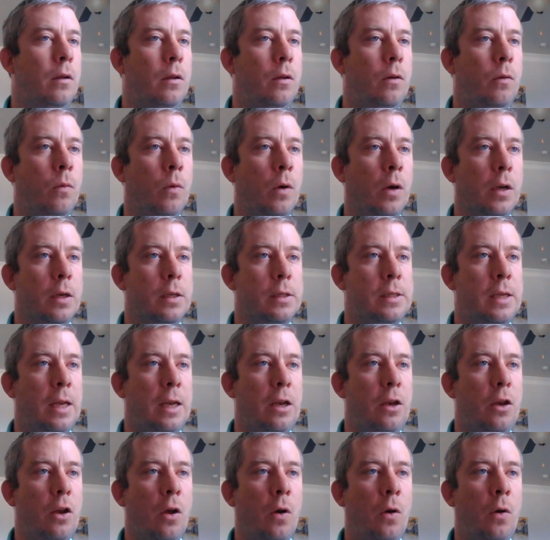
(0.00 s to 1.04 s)
We're going to say
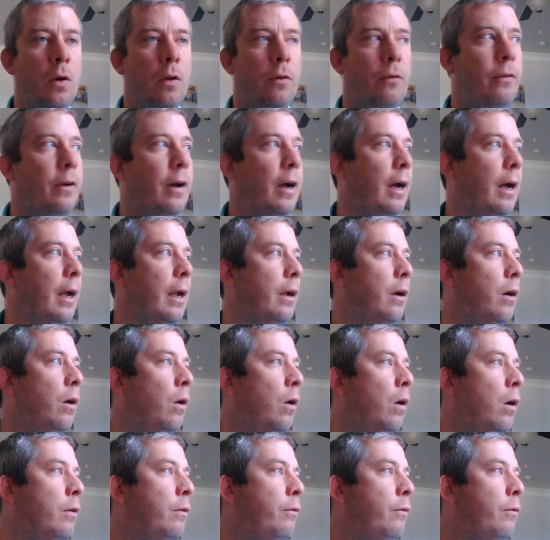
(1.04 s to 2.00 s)
notify on